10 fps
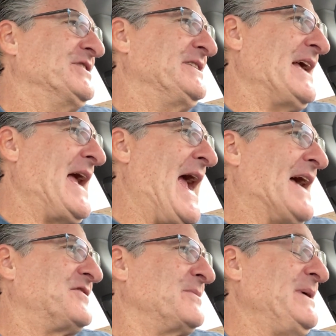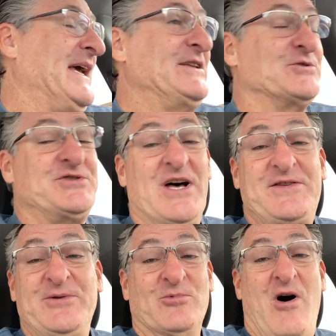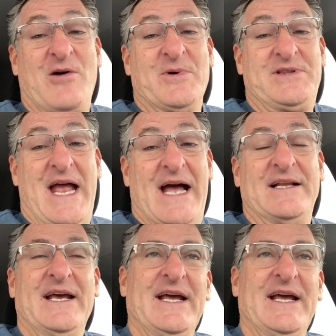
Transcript: that they ask me. And there's nothing wrong with that.